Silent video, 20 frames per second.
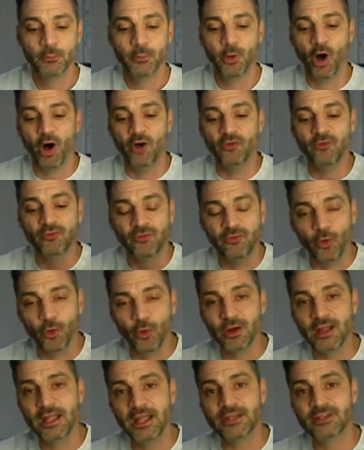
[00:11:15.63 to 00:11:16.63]
But
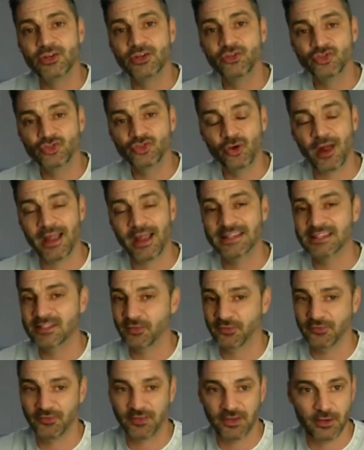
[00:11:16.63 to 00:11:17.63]
avoid trying
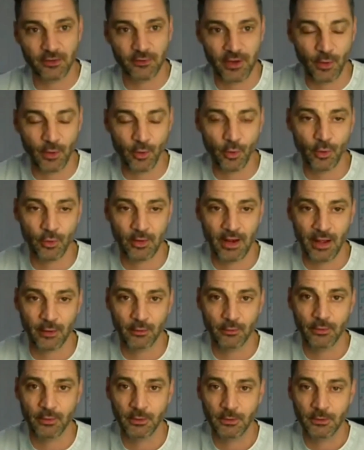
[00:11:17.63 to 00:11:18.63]
to figure it all
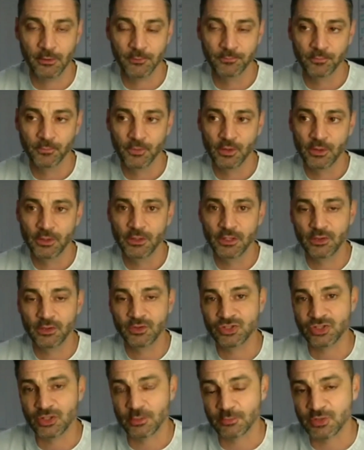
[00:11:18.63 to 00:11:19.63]
out. You
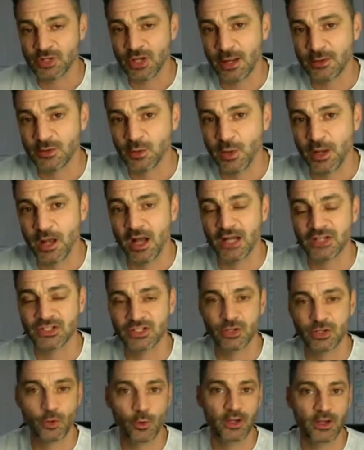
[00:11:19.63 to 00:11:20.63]
know, sometimes we
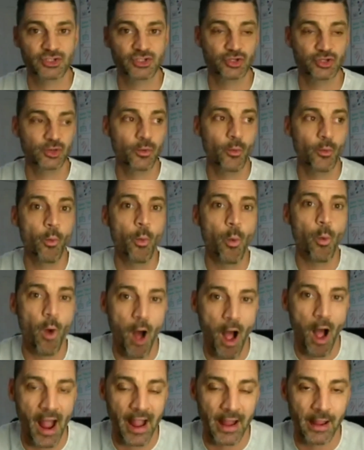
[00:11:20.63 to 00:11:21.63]
ask the question,
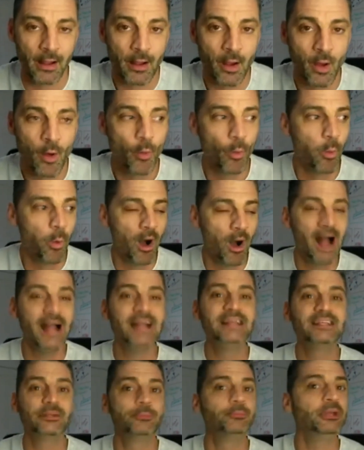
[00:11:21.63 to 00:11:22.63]
why?
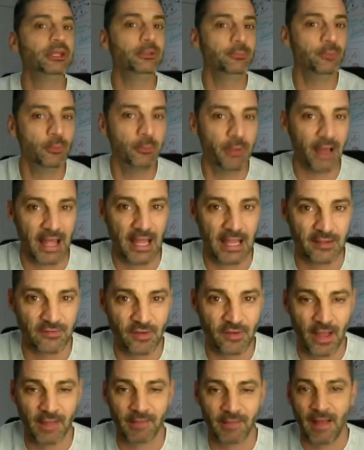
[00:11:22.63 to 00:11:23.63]
Why do people
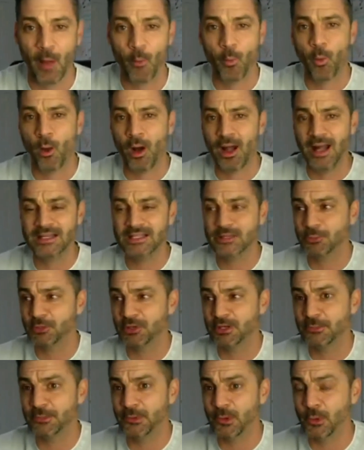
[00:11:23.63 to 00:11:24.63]
behave like that? Why do
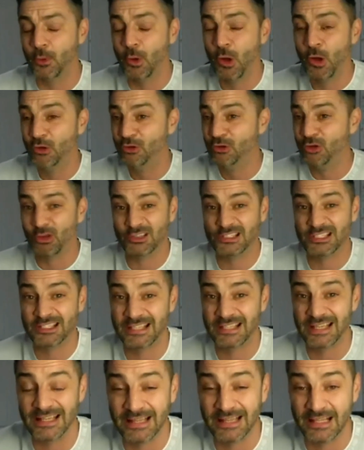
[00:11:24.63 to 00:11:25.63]
people not
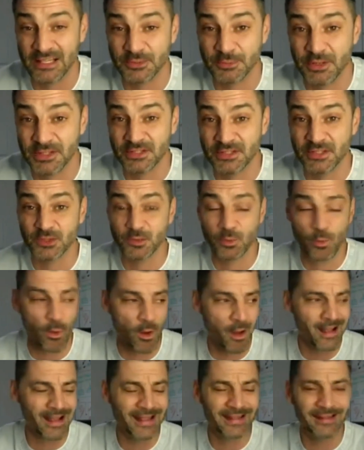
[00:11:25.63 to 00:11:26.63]
see this business?
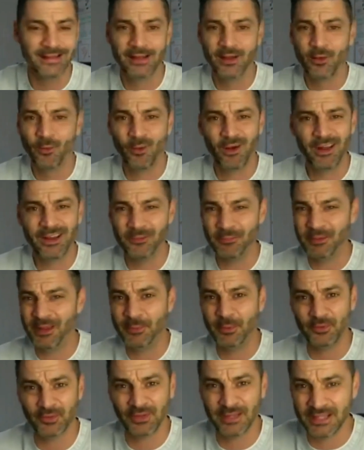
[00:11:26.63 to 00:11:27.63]
Why do
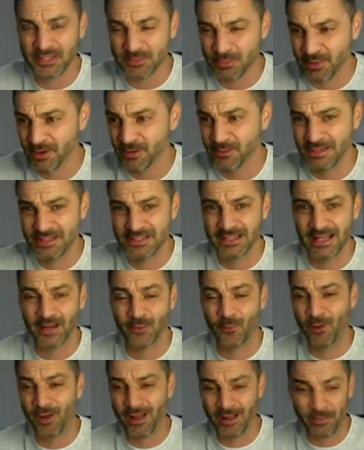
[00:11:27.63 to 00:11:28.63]
people think it's pyramid
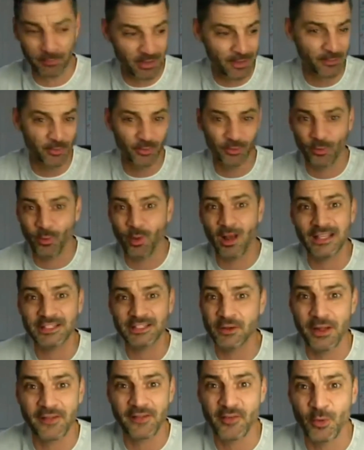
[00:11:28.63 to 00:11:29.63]
selling? Why is
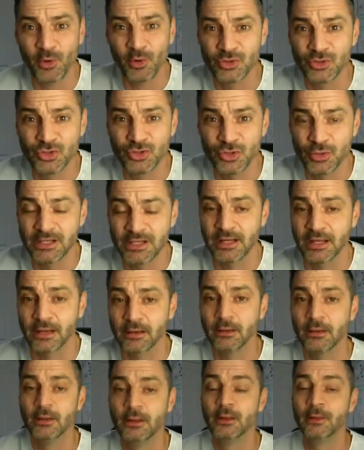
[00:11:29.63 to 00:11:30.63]
not everyone
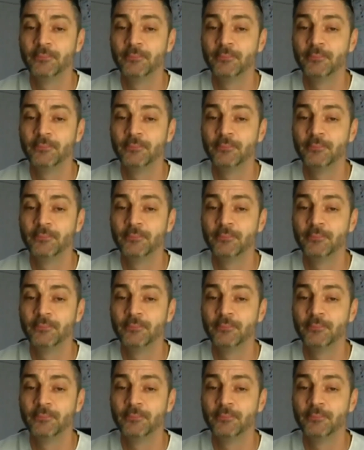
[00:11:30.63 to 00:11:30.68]
joining?